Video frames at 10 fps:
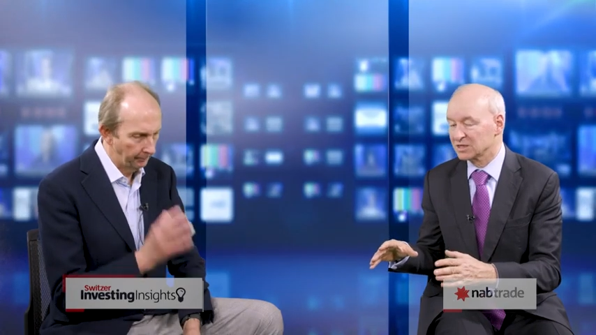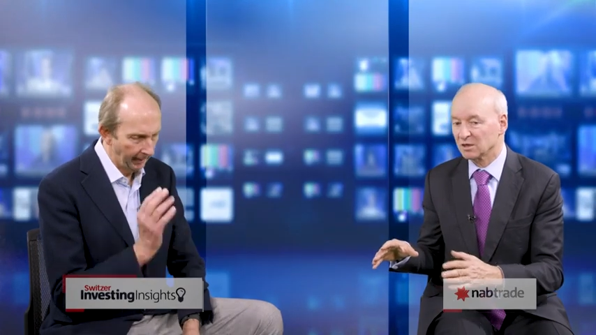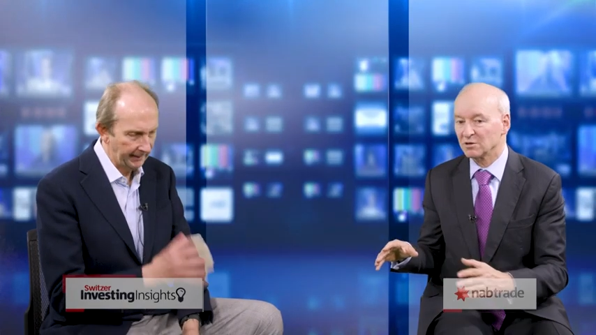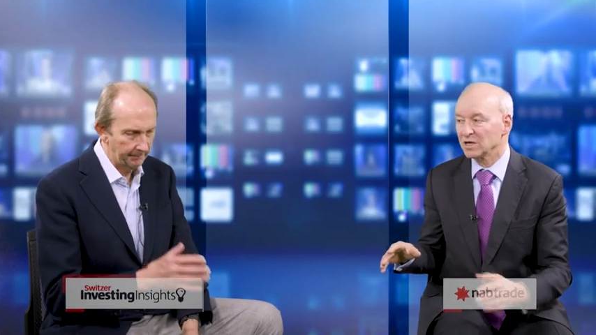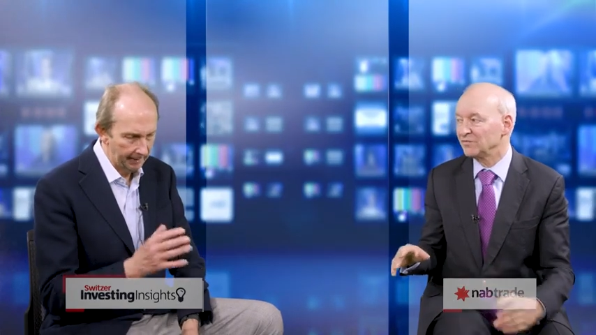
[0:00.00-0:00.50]
Speaker 1: Yeah,
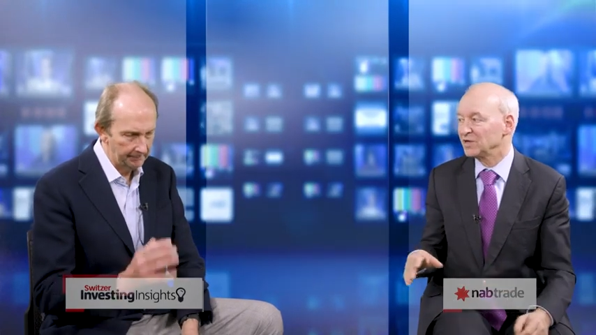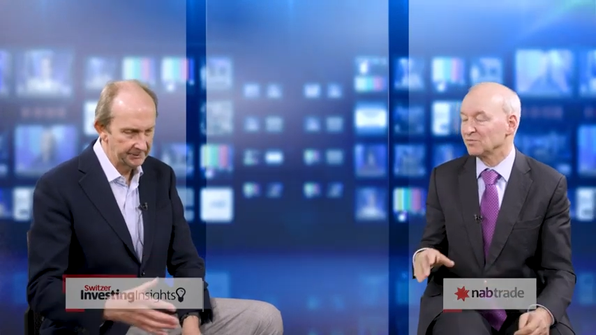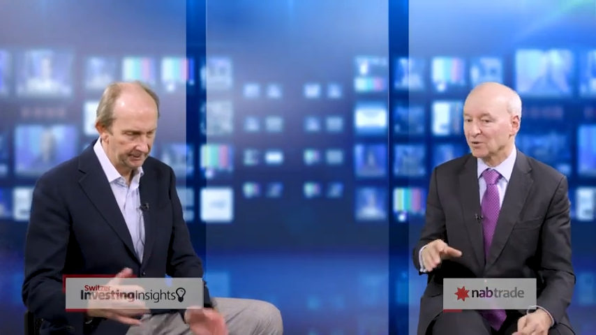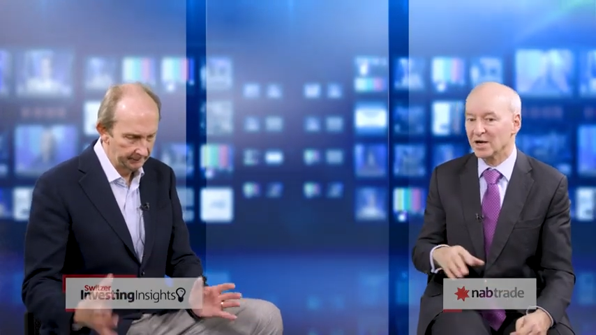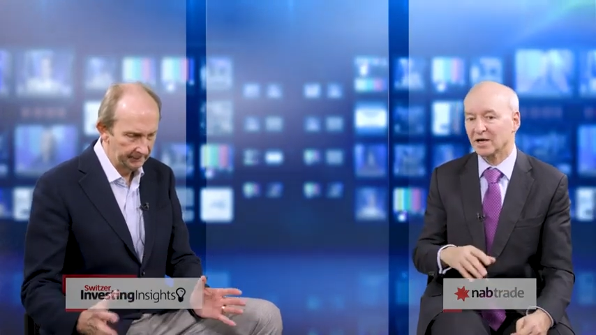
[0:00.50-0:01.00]
break so them up, you
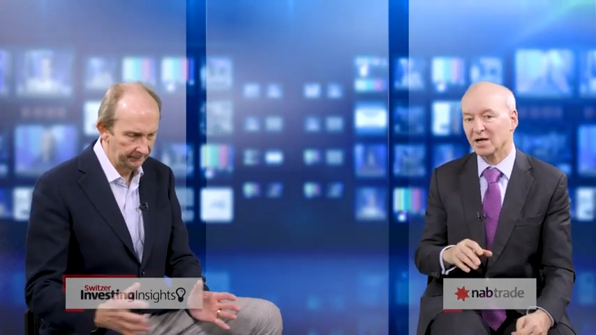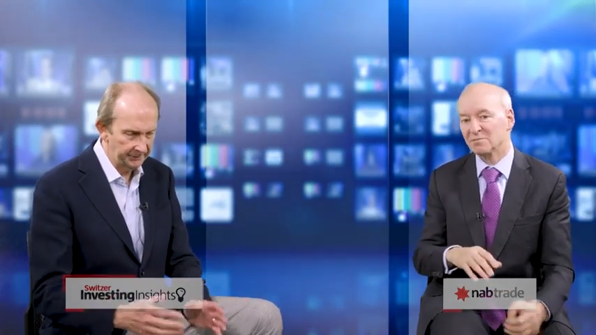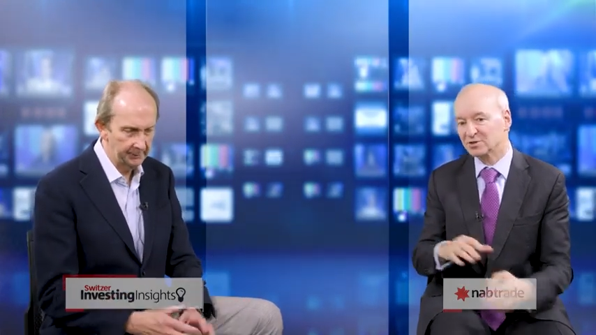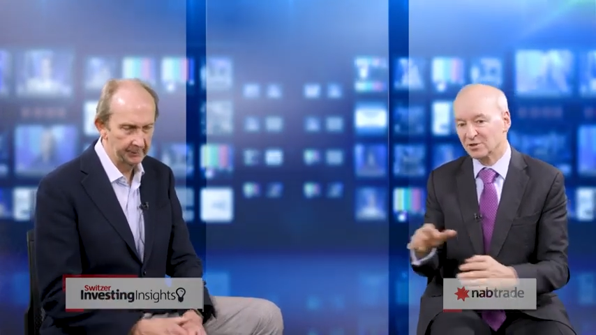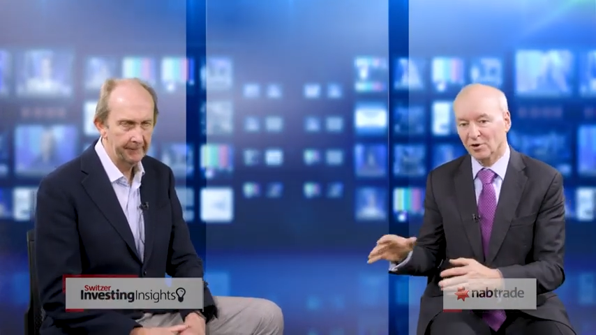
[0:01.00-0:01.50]
break them up,
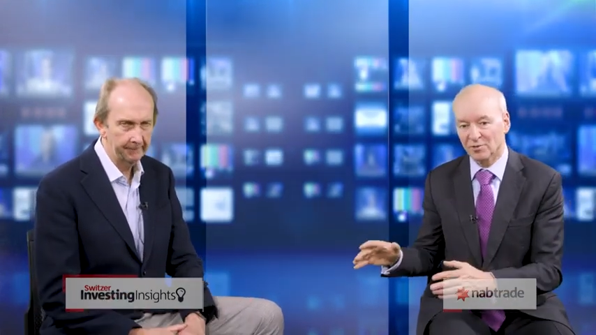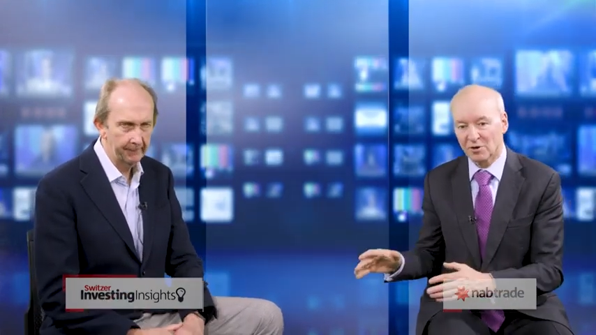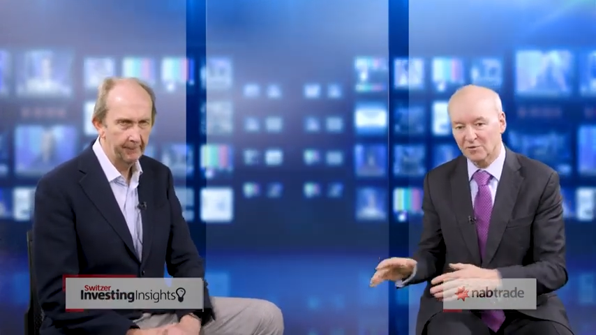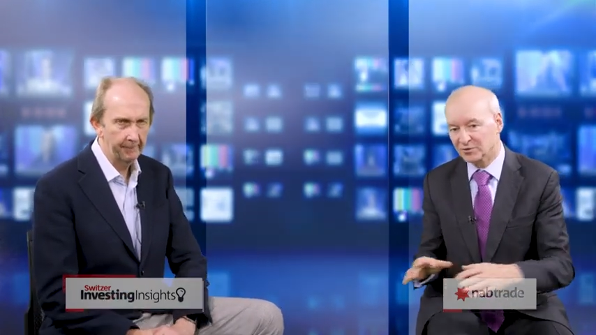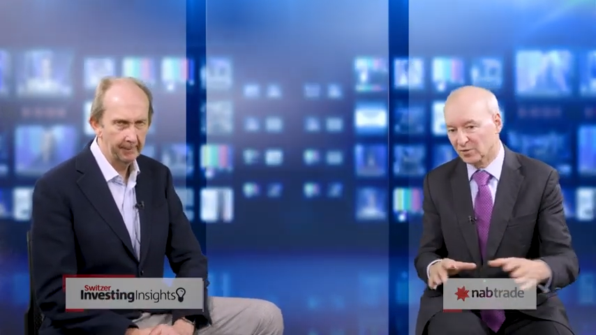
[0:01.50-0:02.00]
sold them
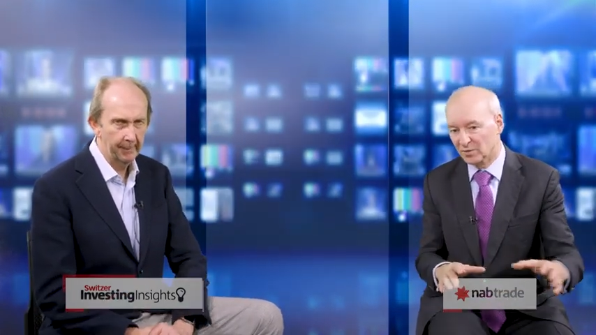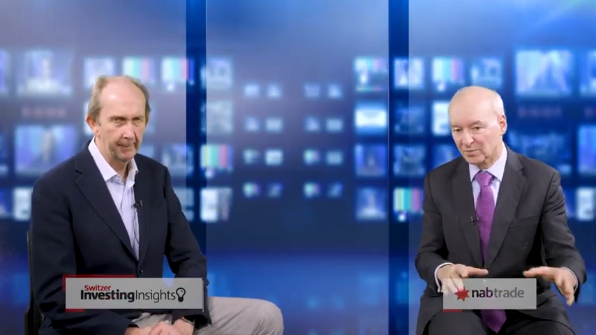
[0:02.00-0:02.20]
off, sold the yeah.